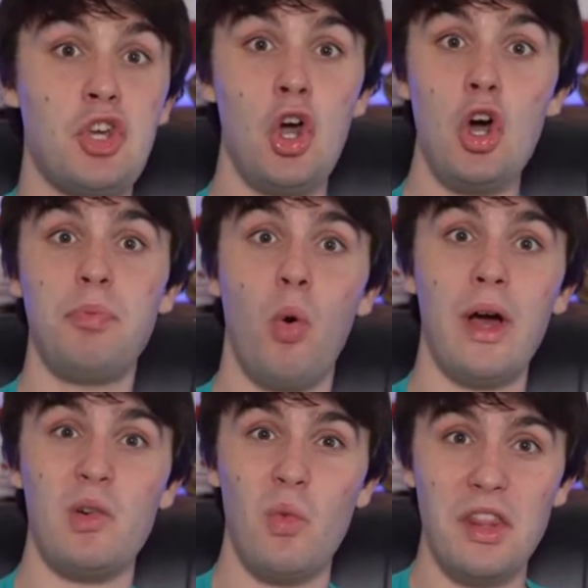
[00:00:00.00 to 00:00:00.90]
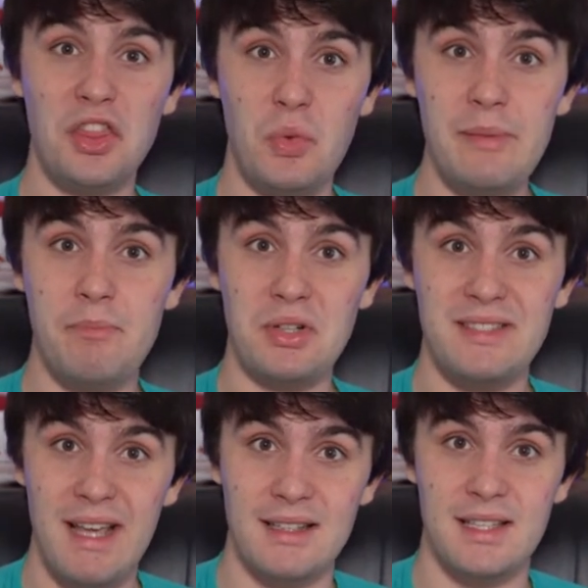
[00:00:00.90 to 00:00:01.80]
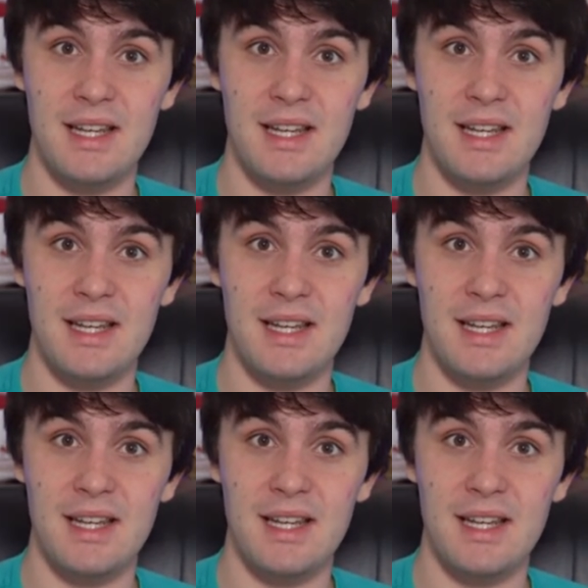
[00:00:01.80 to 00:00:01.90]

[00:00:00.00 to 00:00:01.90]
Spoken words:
2.13%